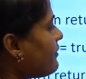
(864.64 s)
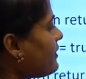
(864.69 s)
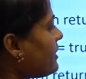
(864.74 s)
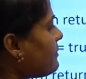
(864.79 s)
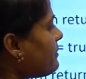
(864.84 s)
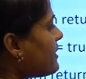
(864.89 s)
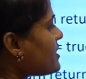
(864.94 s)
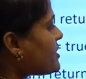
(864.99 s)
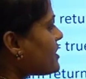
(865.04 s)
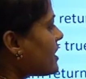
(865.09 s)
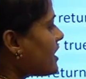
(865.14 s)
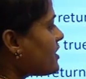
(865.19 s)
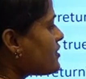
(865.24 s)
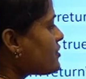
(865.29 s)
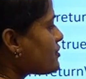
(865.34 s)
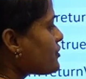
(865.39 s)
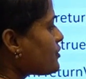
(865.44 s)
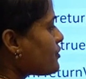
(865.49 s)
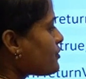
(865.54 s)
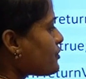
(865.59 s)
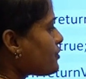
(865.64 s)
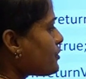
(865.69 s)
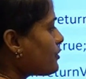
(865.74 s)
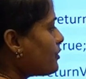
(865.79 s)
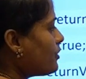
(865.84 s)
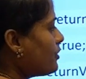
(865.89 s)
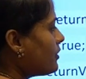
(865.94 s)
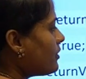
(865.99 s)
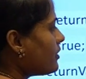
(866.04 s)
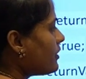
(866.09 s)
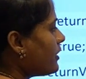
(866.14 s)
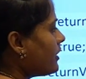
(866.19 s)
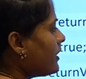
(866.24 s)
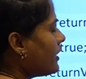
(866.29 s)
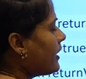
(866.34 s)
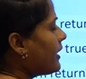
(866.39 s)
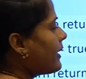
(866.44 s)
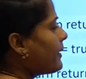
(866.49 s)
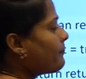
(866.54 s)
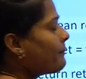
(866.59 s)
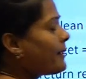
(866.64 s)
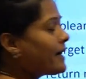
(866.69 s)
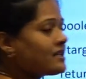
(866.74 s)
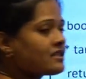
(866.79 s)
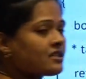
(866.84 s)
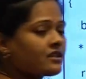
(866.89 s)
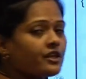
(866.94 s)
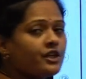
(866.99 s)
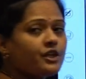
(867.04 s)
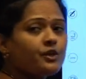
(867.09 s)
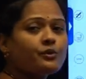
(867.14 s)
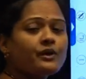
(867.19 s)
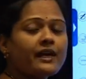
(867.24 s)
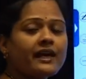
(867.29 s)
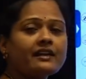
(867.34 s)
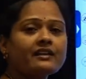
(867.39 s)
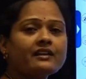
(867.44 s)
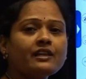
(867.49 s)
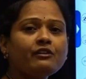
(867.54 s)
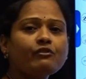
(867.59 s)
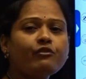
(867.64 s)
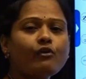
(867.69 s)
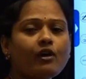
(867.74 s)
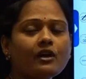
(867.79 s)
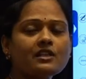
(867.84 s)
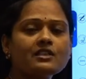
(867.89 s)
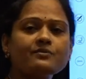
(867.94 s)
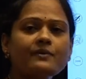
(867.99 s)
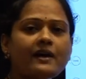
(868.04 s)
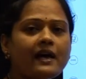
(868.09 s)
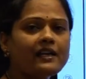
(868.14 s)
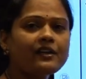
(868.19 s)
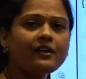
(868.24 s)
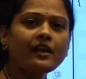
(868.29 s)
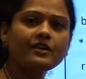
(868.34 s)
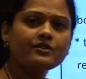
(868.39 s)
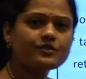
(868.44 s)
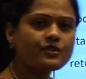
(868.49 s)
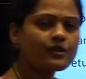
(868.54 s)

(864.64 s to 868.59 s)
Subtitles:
will be changed to true, but you get the false value as